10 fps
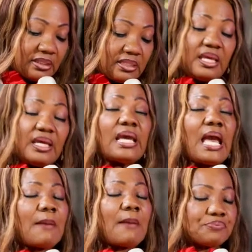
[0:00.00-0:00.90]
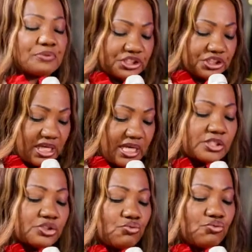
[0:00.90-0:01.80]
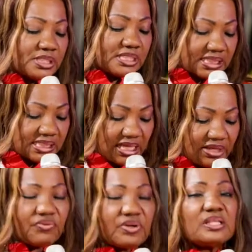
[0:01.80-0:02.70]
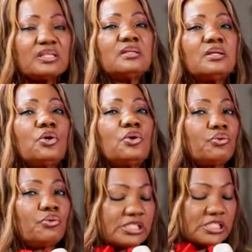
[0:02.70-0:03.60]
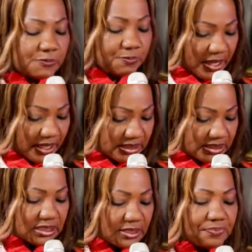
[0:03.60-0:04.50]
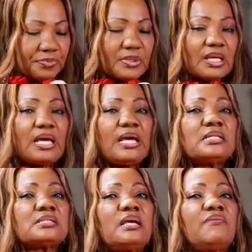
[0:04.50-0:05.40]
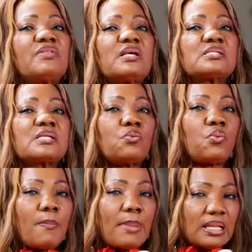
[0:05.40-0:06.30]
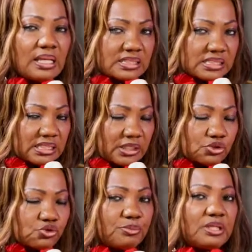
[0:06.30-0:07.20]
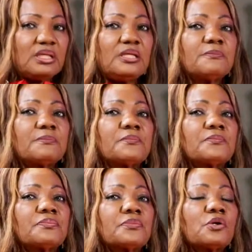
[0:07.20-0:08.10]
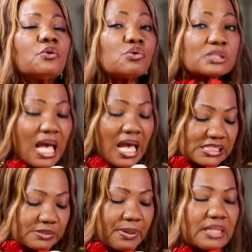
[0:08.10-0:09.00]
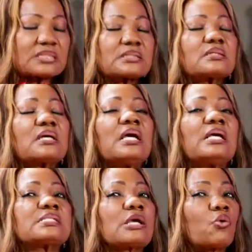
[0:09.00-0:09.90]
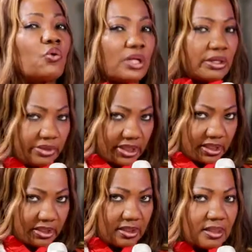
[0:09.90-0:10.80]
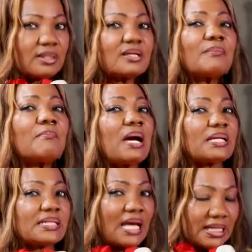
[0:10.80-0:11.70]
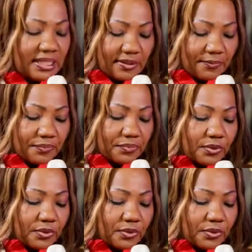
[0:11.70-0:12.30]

They appreciate receiving respect. And if there's a woman listening to me whose husband is a choleric, my darling,